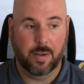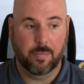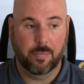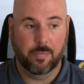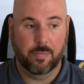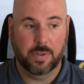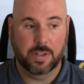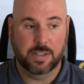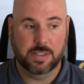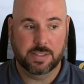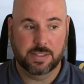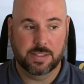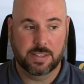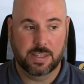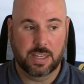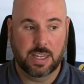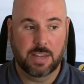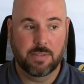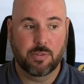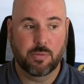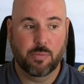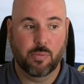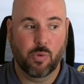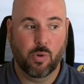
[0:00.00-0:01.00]
It's an
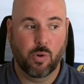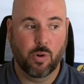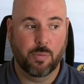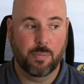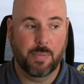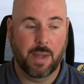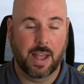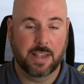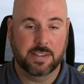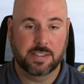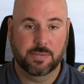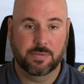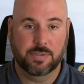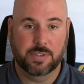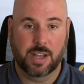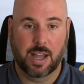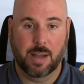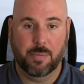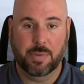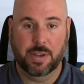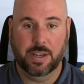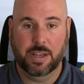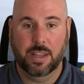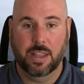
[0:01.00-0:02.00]
even more massive
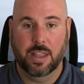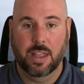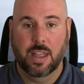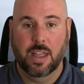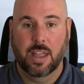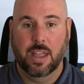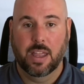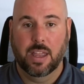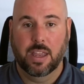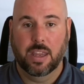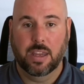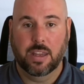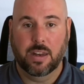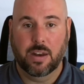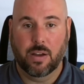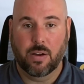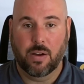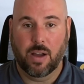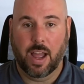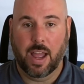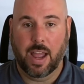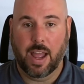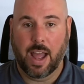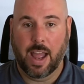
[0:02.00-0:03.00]
topic.
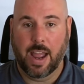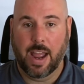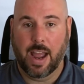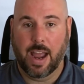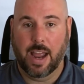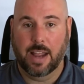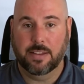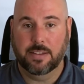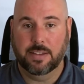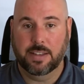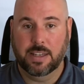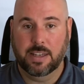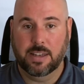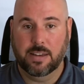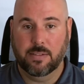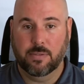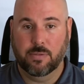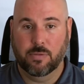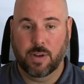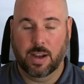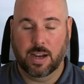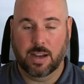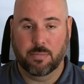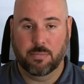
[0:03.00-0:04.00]
I highly
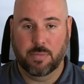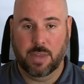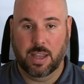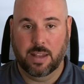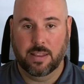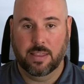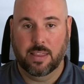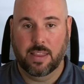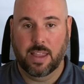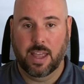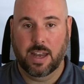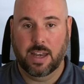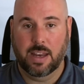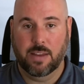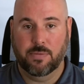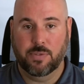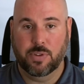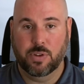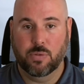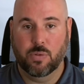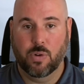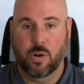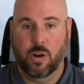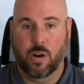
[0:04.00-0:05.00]
recommend that if
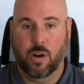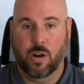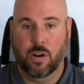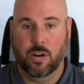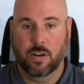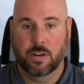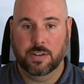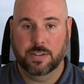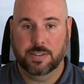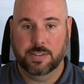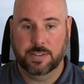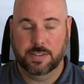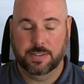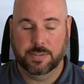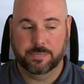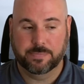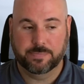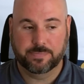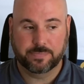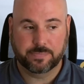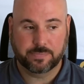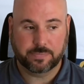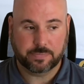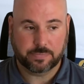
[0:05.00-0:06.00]
you aren't
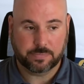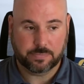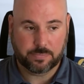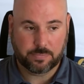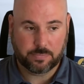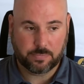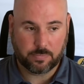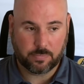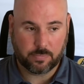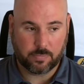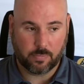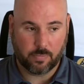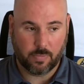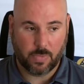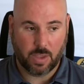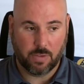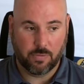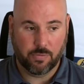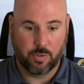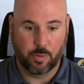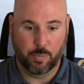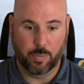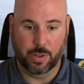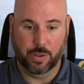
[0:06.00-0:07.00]

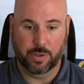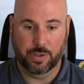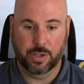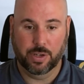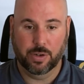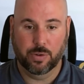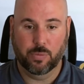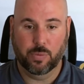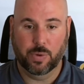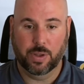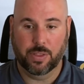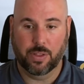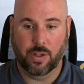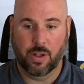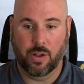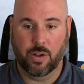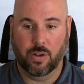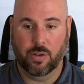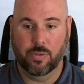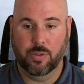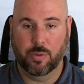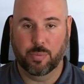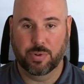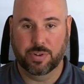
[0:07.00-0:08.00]
familiar with
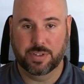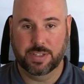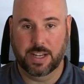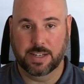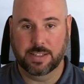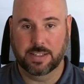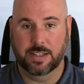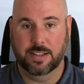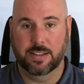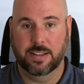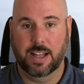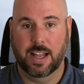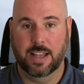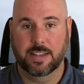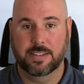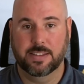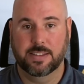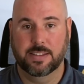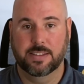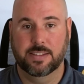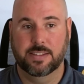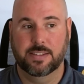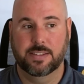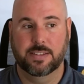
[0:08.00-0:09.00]
all the protected
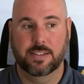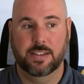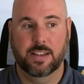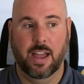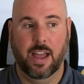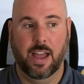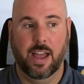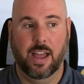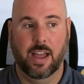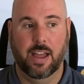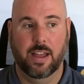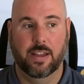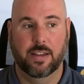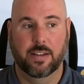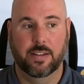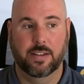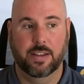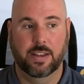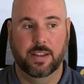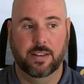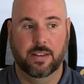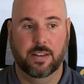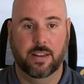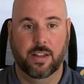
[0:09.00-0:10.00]
classes
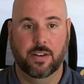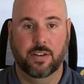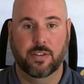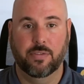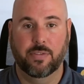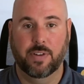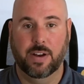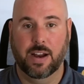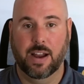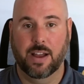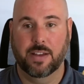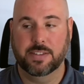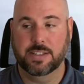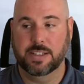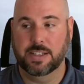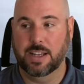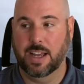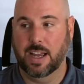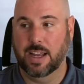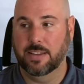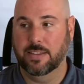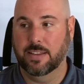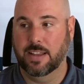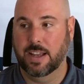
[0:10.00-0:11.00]
under fair housing
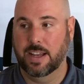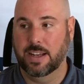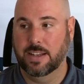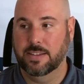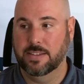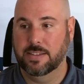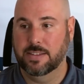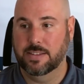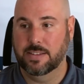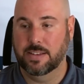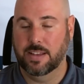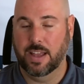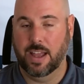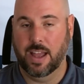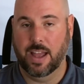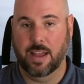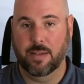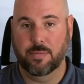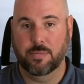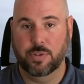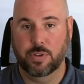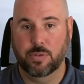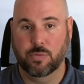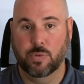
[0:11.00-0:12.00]
guidelines,
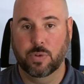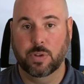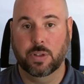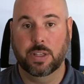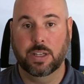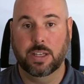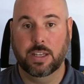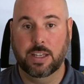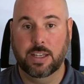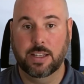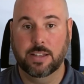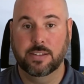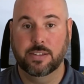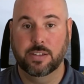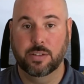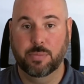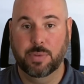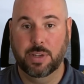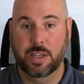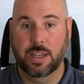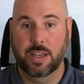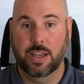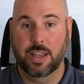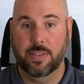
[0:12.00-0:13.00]
you really need to
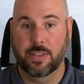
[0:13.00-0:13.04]
be.